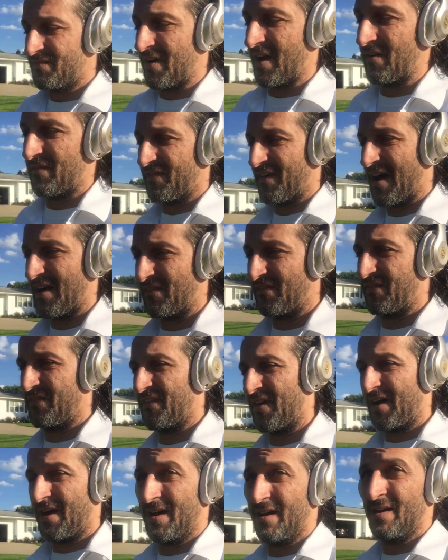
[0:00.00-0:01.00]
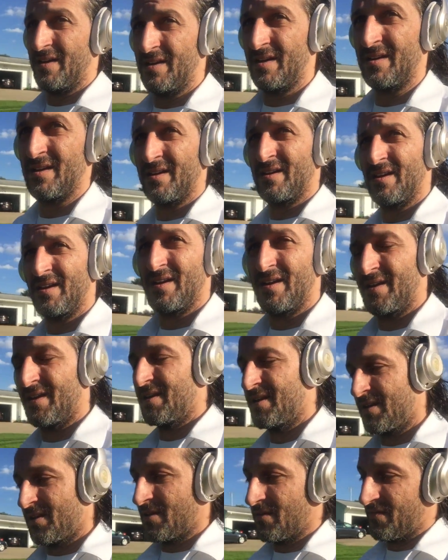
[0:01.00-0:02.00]
five, uh,
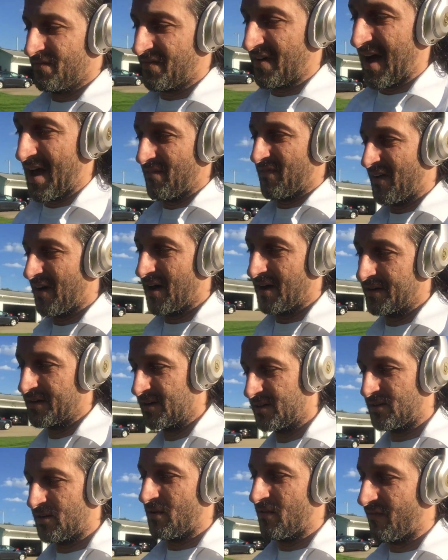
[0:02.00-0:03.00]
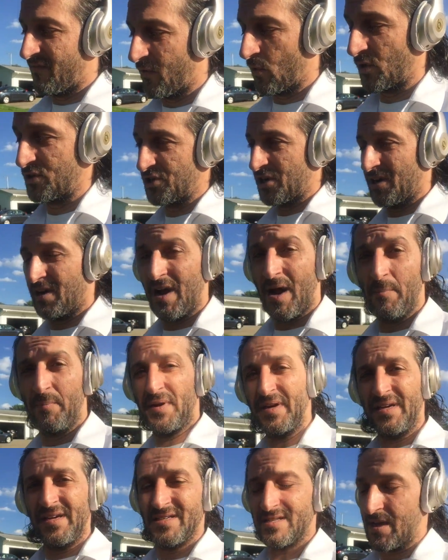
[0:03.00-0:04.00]
500 fortune
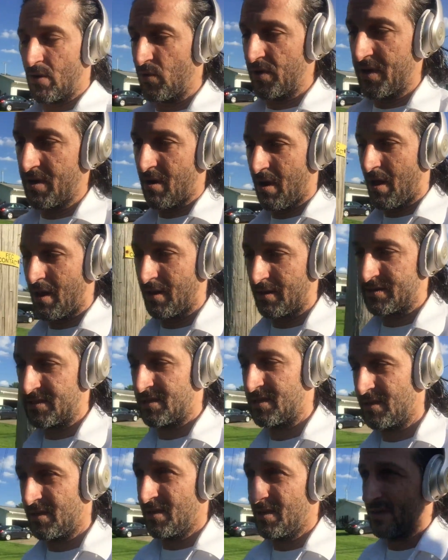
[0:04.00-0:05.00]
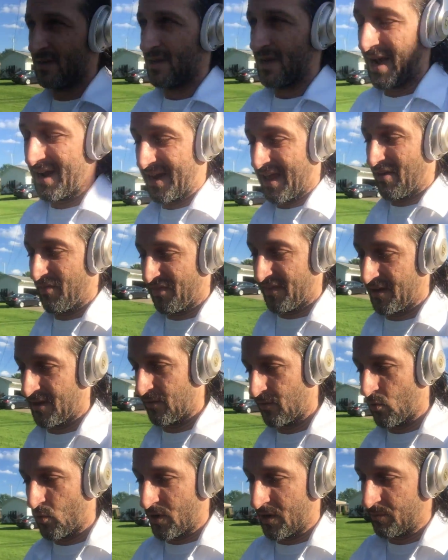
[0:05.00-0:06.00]
company, is that what you call it? I can't think
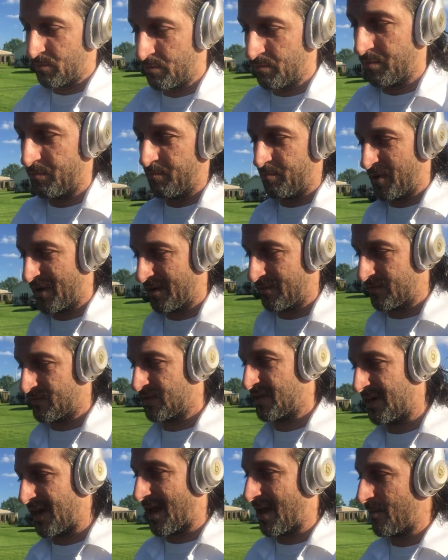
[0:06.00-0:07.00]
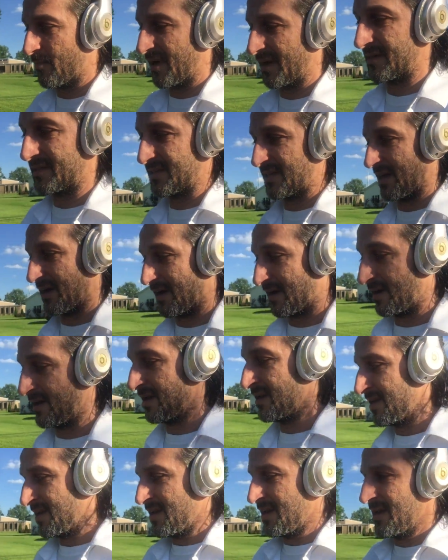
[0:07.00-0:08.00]
of the word but today, but uh,
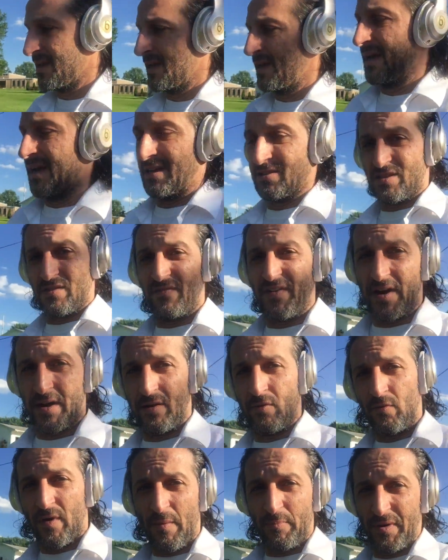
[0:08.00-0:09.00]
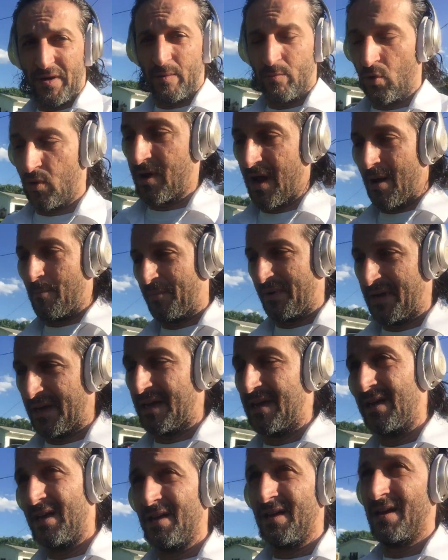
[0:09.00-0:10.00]
it's a very reputable
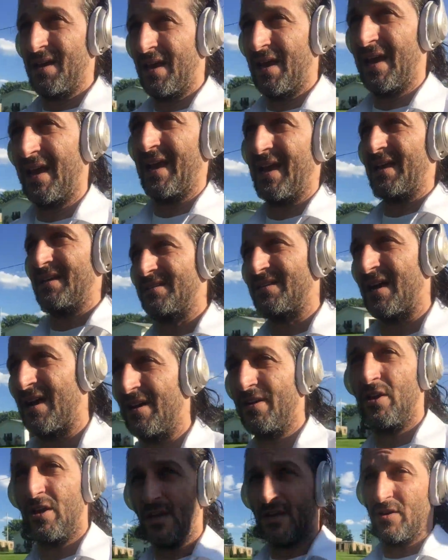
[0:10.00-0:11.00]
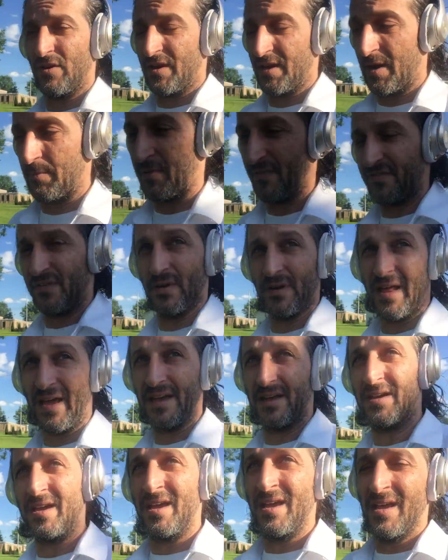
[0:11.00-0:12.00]
company and uh, you can look it up if you
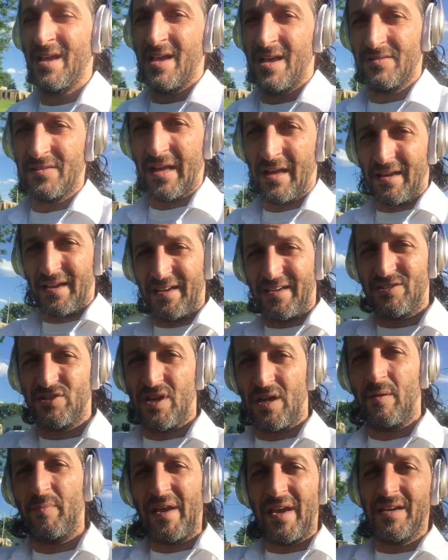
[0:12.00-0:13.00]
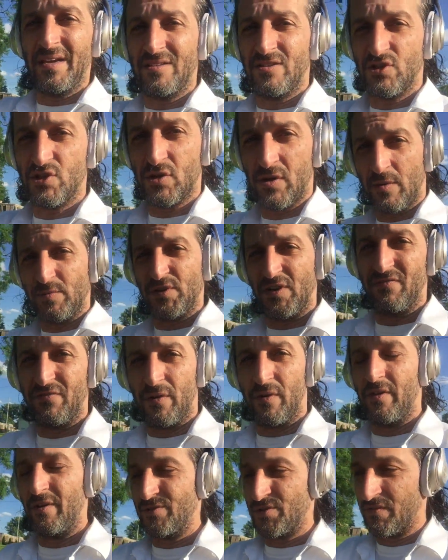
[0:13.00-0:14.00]
like. The link is gonna be in the description
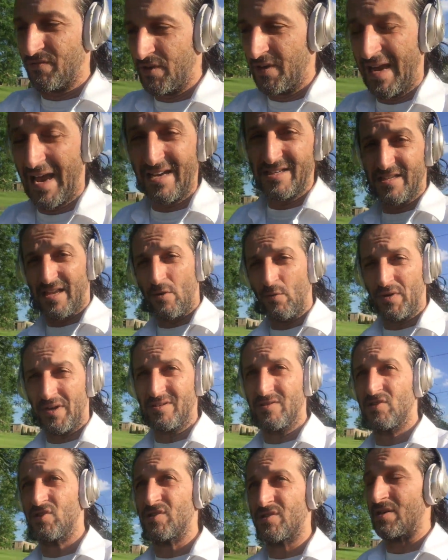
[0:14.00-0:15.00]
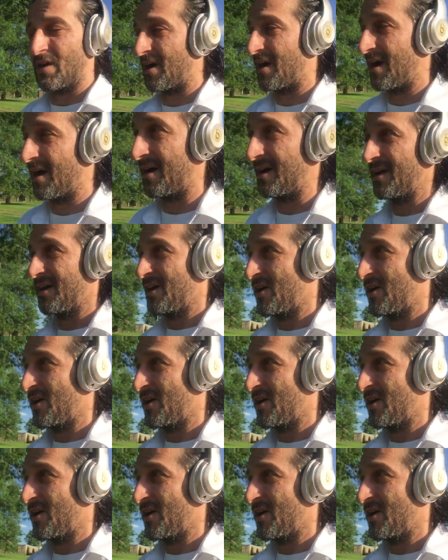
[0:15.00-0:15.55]
for those of you guys that wanna, uh,